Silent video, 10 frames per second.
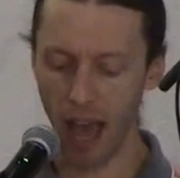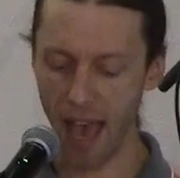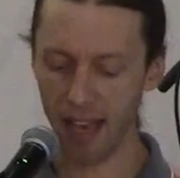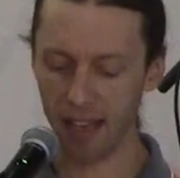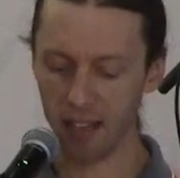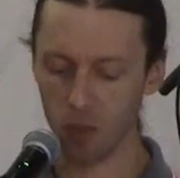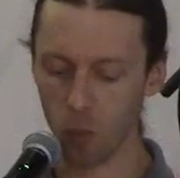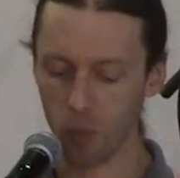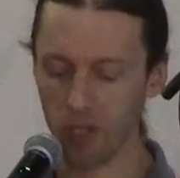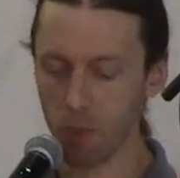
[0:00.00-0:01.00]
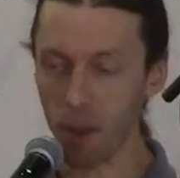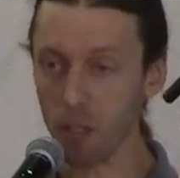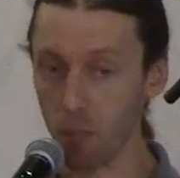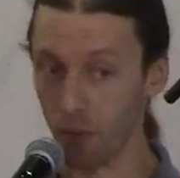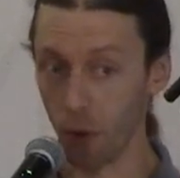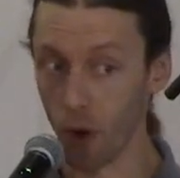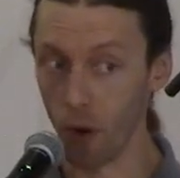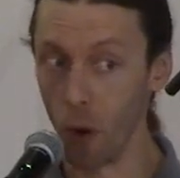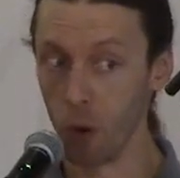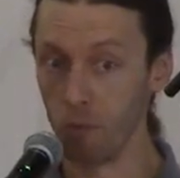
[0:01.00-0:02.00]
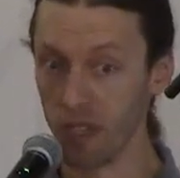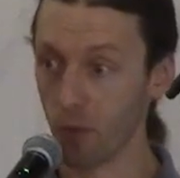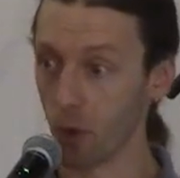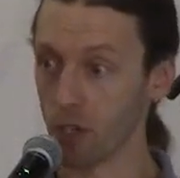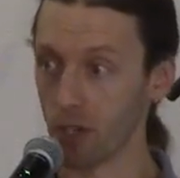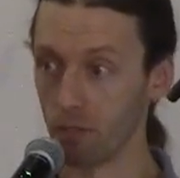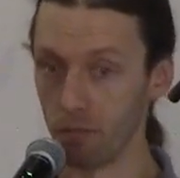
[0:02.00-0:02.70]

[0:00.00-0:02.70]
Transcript: and we're responsible for our own misfortune.